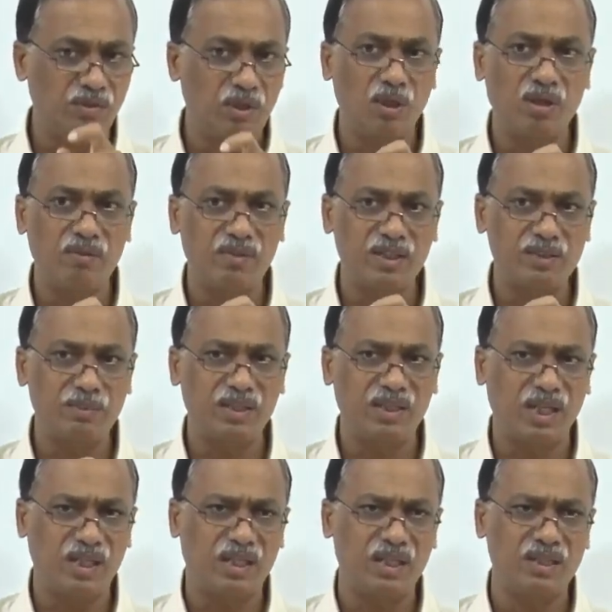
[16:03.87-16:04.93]
will always be
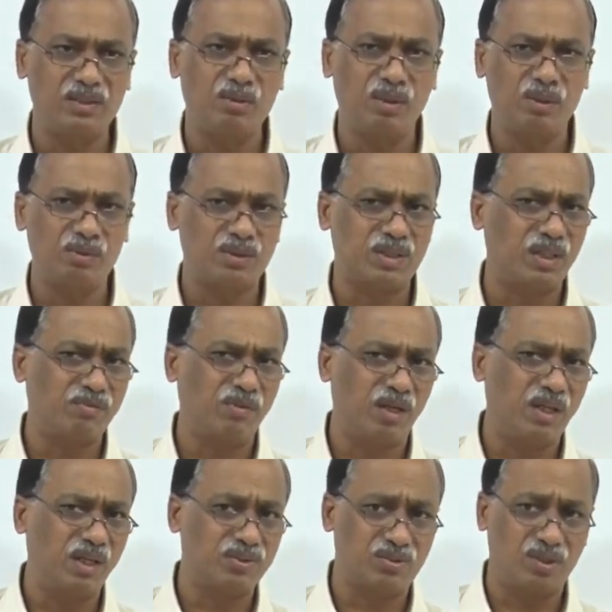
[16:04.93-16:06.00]
that he is going to stay for
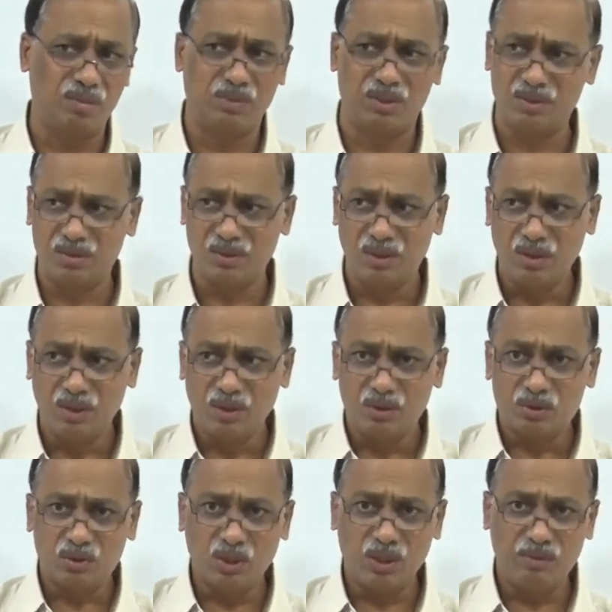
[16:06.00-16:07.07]
next 3 months.
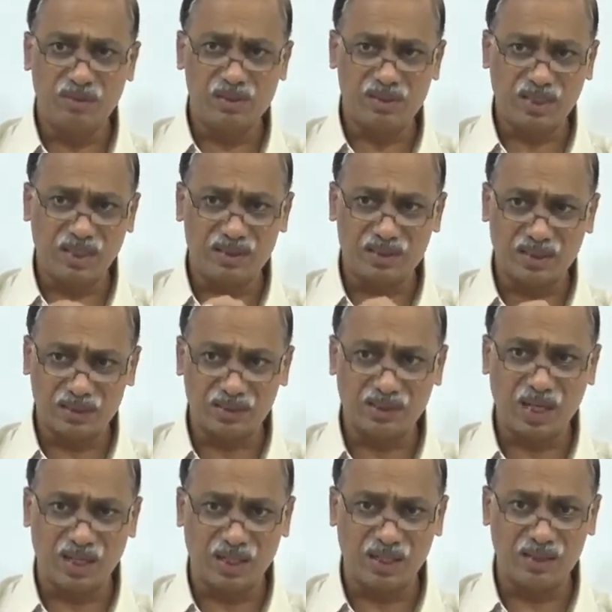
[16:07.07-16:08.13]
So, he will set such
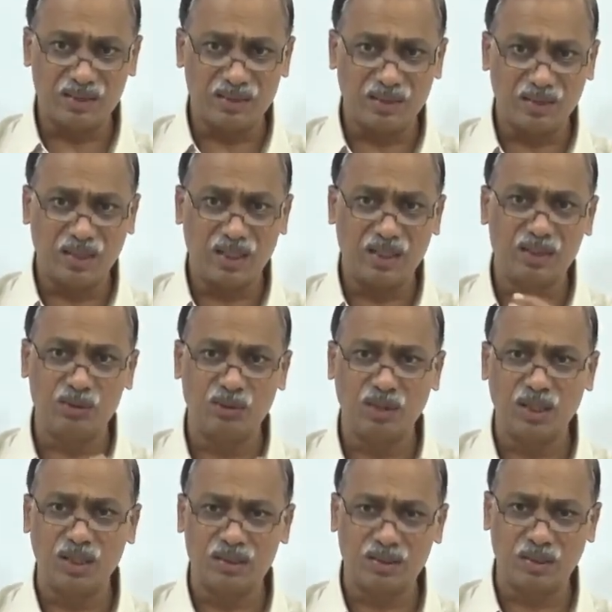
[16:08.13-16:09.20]
targets that he should
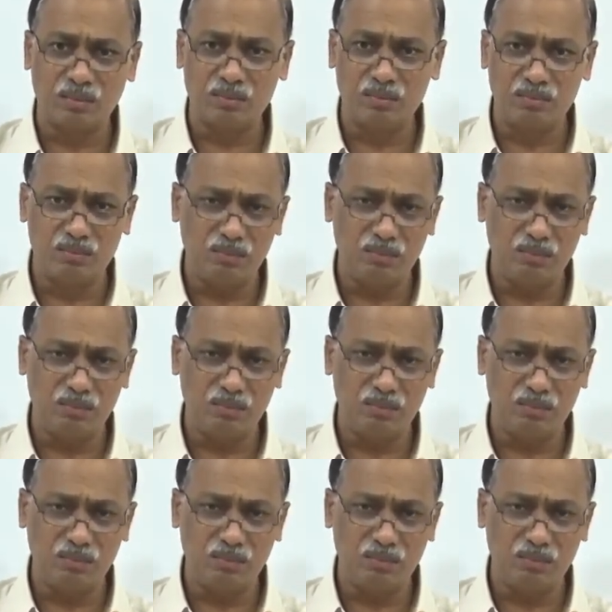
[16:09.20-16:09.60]
get some